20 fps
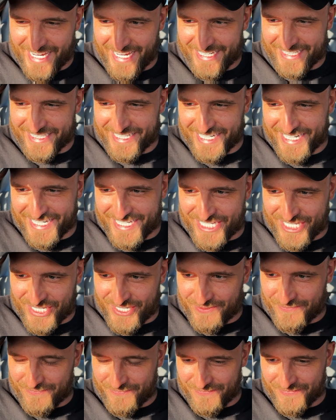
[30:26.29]
And
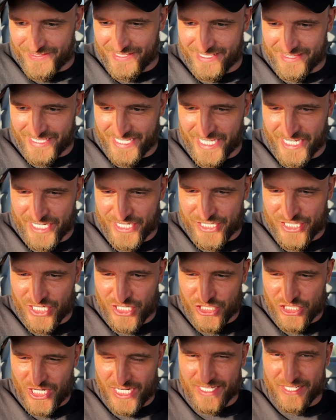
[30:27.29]
this, ladies
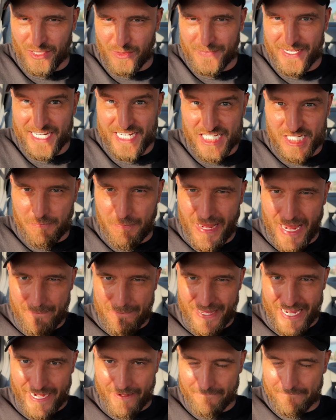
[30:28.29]
and gentlemen, is
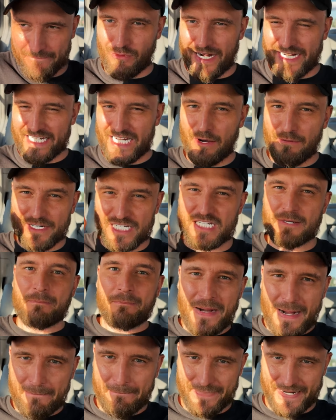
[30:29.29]
Pepe. Right now it's
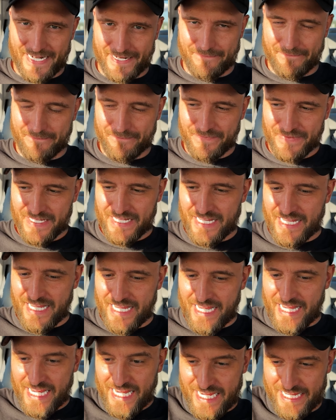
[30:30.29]
pumping.
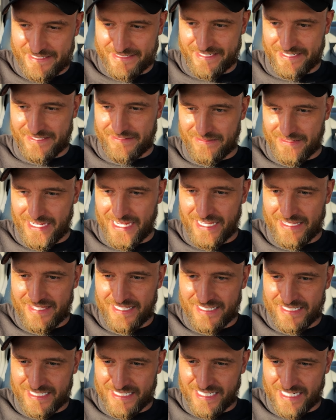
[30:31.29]
And I
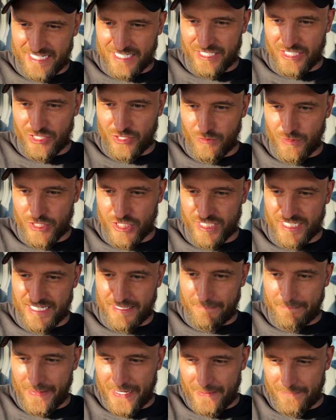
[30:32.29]
think that the continuation of
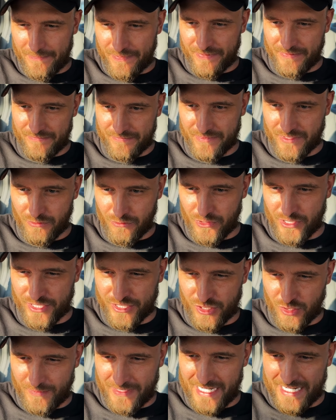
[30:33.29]
the pump, according
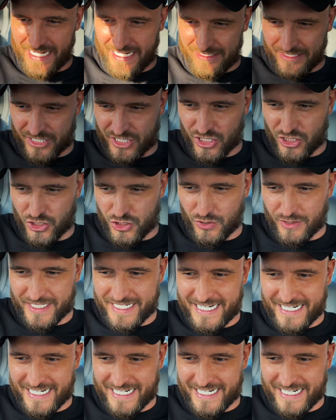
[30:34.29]
to my analysis, should